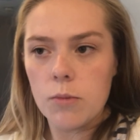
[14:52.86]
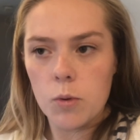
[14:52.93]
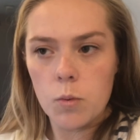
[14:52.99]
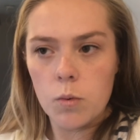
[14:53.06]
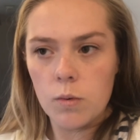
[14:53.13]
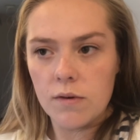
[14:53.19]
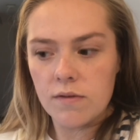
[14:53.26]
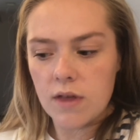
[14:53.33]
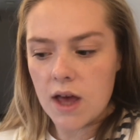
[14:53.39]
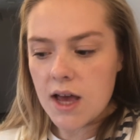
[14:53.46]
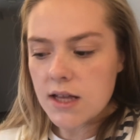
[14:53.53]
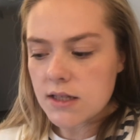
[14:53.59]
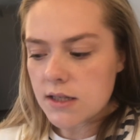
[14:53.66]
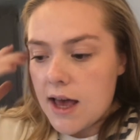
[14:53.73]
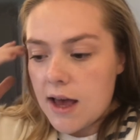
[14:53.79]
you all of
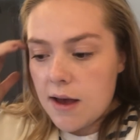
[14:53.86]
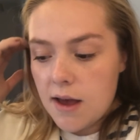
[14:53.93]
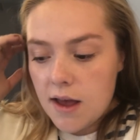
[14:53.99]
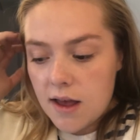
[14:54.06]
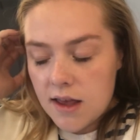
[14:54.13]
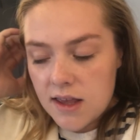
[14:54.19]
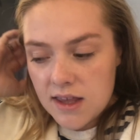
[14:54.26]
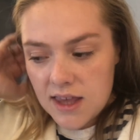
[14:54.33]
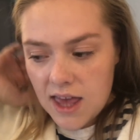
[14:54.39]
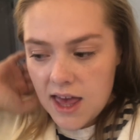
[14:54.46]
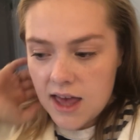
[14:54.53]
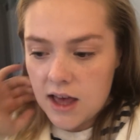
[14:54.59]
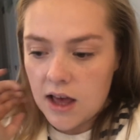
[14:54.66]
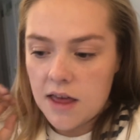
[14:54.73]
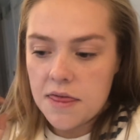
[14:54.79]
that.
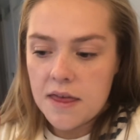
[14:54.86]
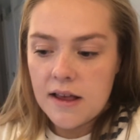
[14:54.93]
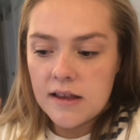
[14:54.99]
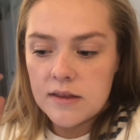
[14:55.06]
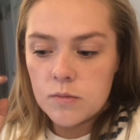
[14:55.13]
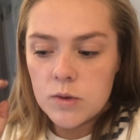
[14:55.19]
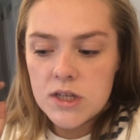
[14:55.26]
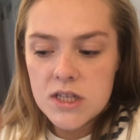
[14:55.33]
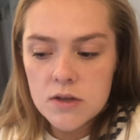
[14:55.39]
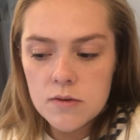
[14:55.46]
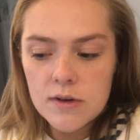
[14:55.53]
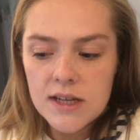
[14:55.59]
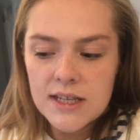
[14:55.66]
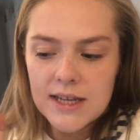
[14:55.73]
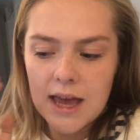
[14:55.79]
Yeah, I think we
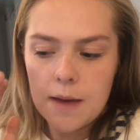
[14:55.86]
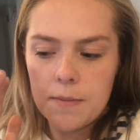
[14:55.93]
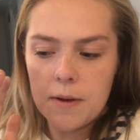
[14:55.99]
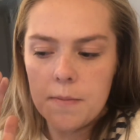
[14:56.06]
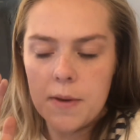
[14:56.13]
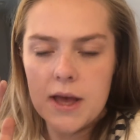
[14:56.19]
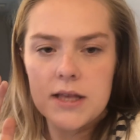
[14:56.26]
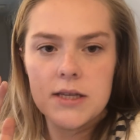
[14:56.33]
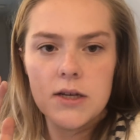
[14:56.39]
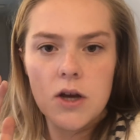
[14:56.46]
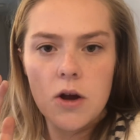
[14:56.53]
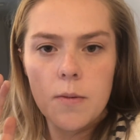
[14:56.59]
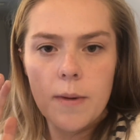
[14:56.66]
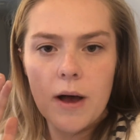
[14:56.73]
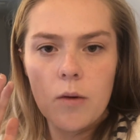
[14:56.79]
still need to get a bit
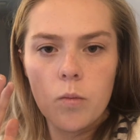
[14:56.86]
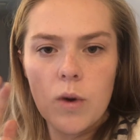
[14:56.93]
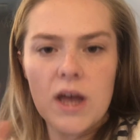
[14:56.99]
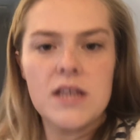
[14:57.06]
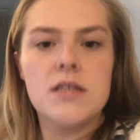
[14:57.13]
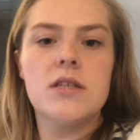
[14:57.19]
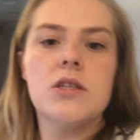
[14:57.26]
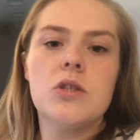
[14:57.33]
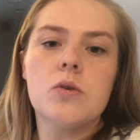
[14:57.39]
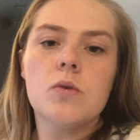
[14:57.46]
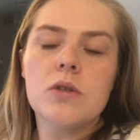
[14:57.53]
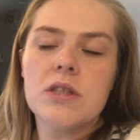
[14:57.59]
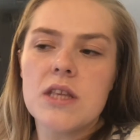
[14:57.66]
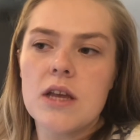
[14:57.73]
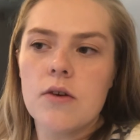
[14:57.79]
better about where to
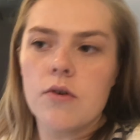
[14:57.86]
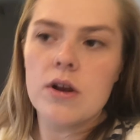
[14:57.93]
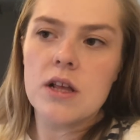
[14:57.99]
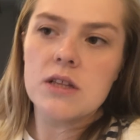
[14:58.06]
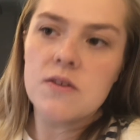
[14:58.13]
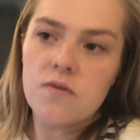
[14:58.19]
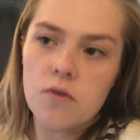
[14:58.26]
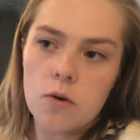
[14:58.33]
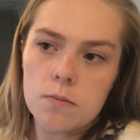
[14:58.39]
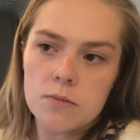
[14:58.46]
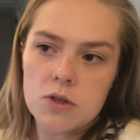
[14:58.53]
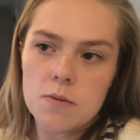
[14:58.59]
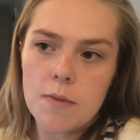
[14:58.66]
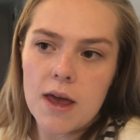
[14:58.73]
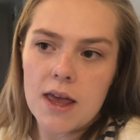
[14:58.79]
source the ingredients from
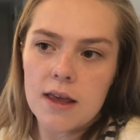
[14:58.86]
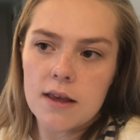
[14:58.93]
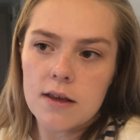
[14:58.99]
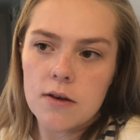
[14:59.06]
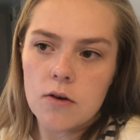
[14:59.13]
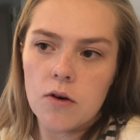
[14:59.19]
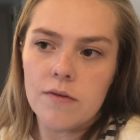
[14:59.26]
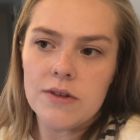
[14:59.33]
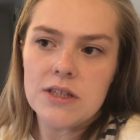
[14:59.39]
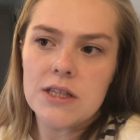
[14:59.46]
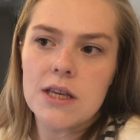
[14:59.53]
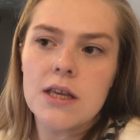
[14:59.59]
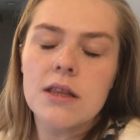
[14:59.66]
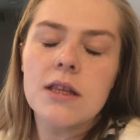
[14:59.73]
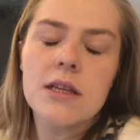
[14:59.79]
to make.
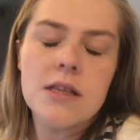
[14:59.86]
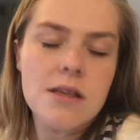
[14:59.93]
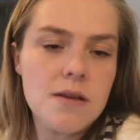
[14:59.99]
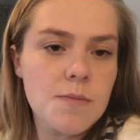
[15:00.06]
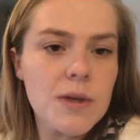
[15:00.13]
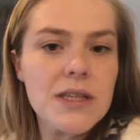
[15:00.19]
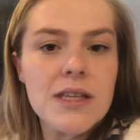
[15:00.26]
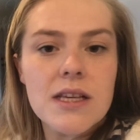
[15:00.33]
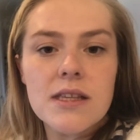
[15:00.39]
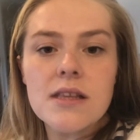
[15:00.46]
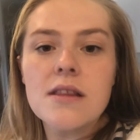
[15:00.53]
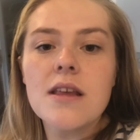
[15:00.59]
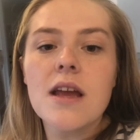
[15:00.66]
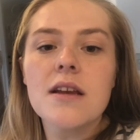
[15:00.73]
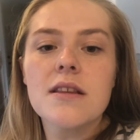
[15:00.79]
Obviously, this is a business
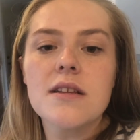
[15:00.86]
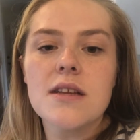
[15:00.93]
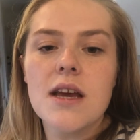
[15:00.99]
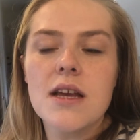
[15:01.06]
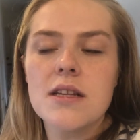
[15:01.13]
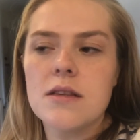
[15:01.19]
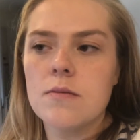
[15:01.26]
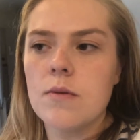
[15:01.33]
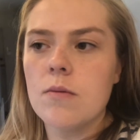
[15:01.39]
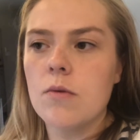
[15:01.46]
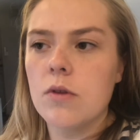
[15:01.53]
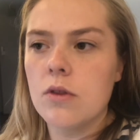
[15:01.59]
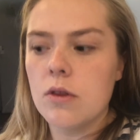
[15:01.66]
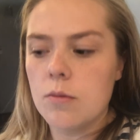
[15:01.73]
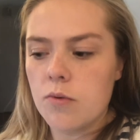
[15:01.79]
at the end of the day, so we
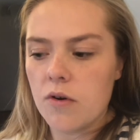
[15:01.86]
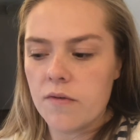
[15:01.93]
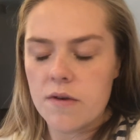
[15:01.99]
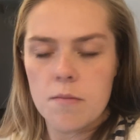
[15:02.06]
want the profit